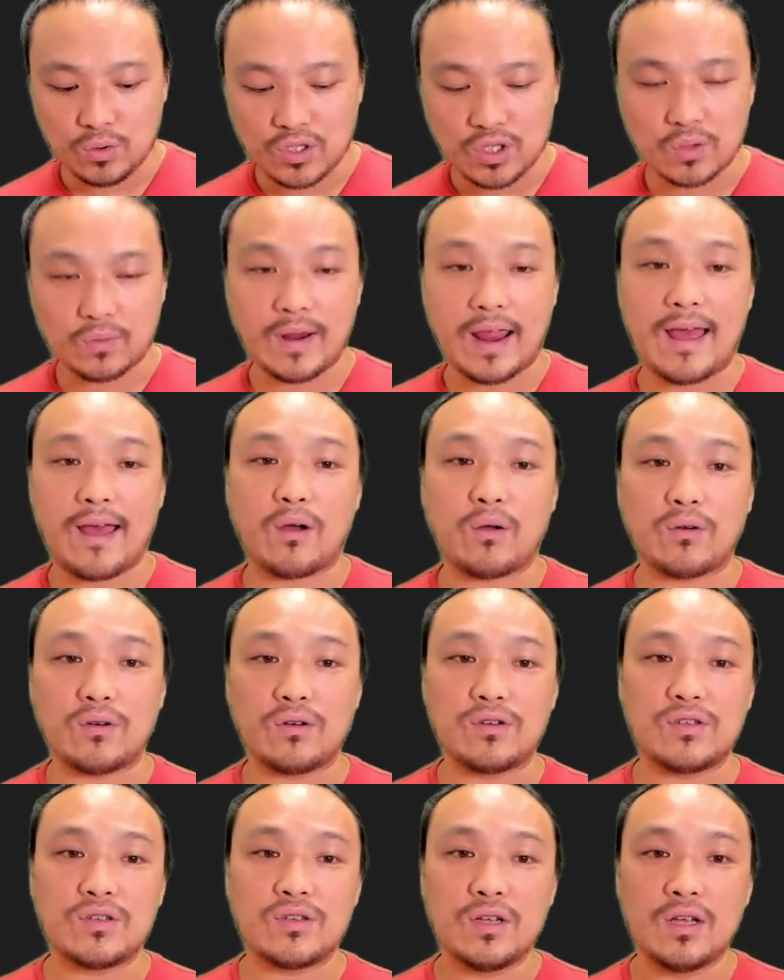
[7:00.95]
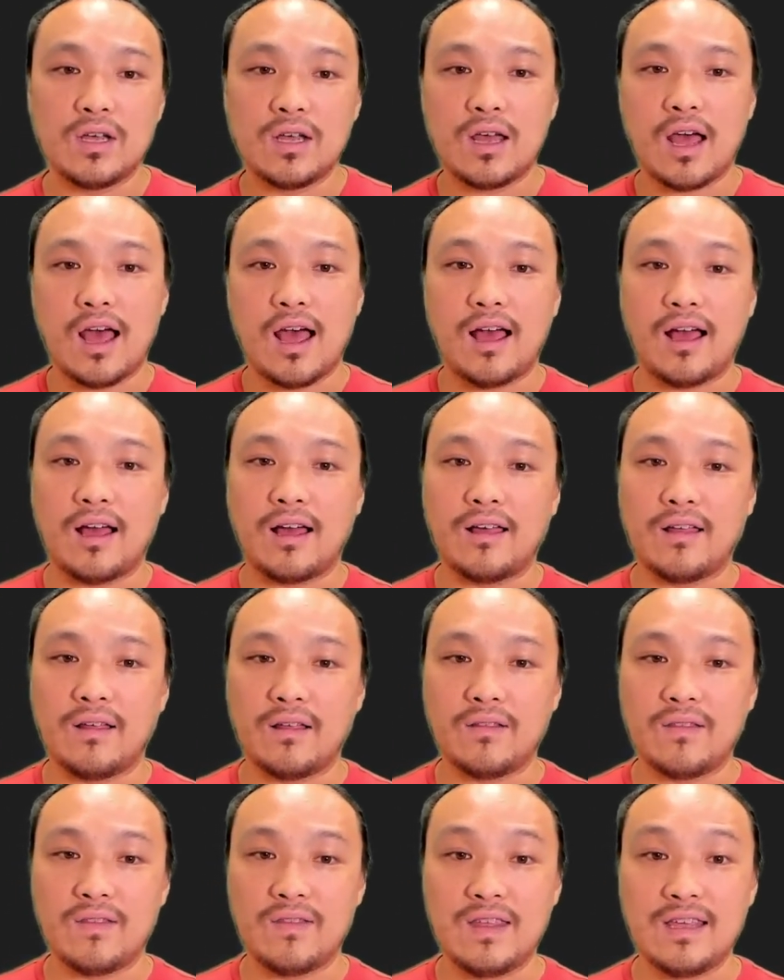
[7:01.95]
surround uh,
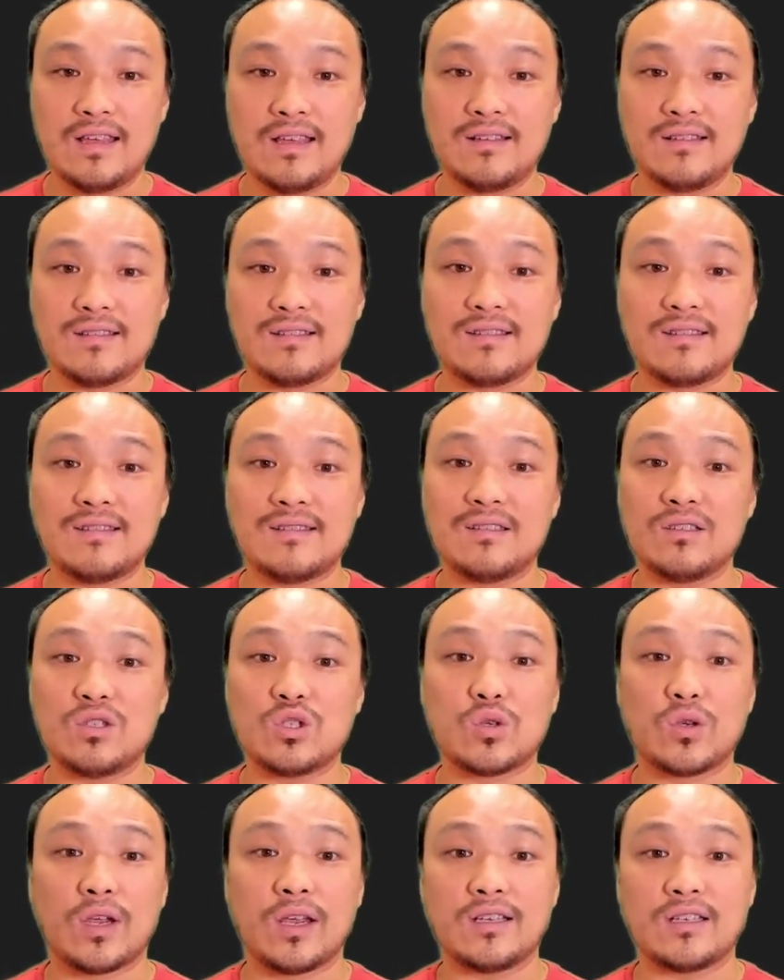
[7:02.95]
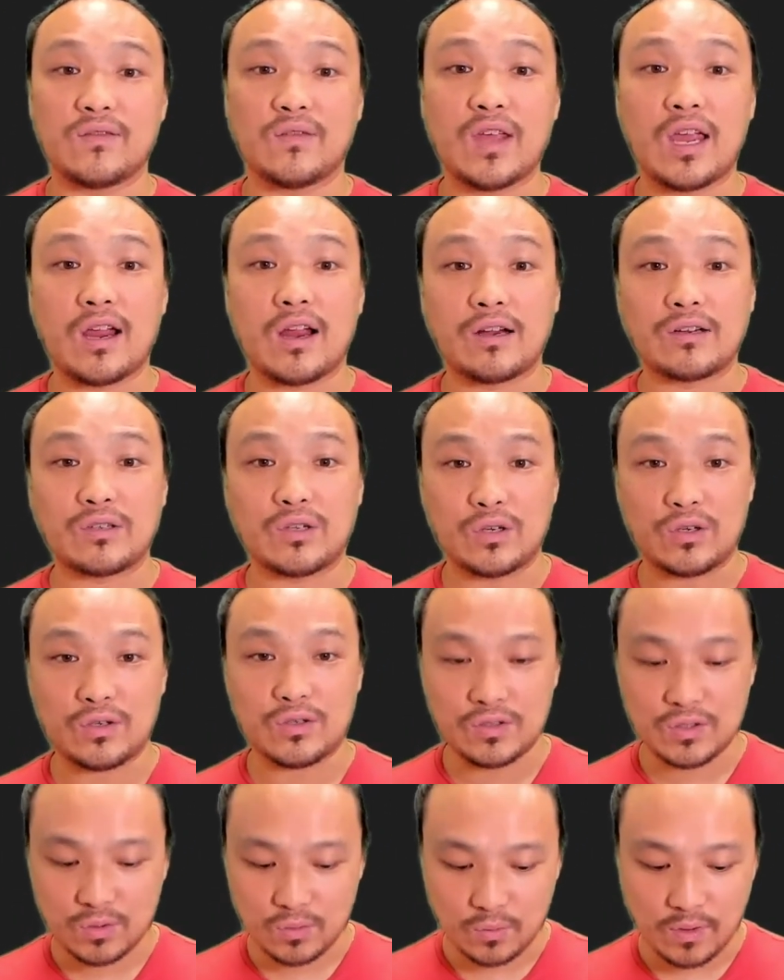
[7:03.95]
these strings of
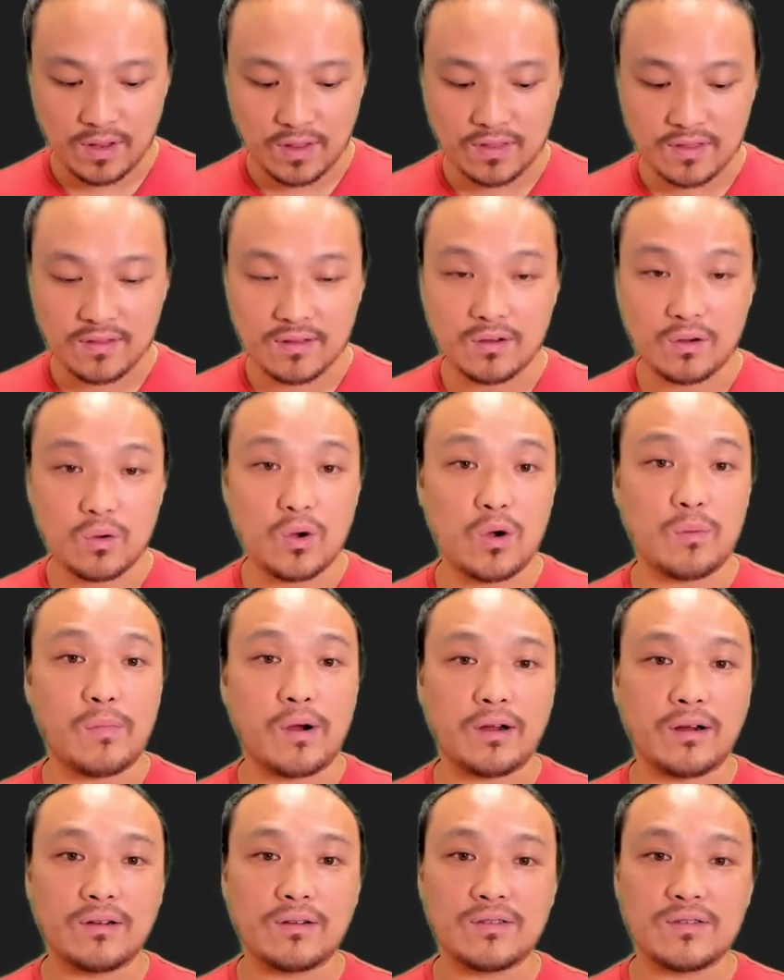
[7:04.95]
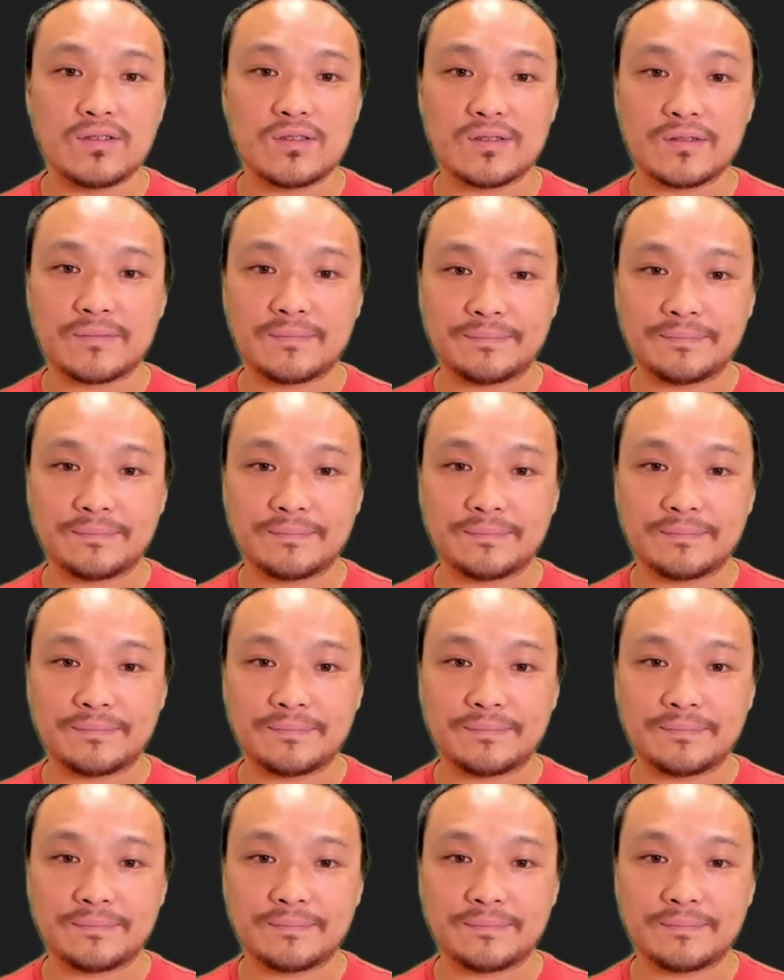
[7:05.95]
characters with quote marks.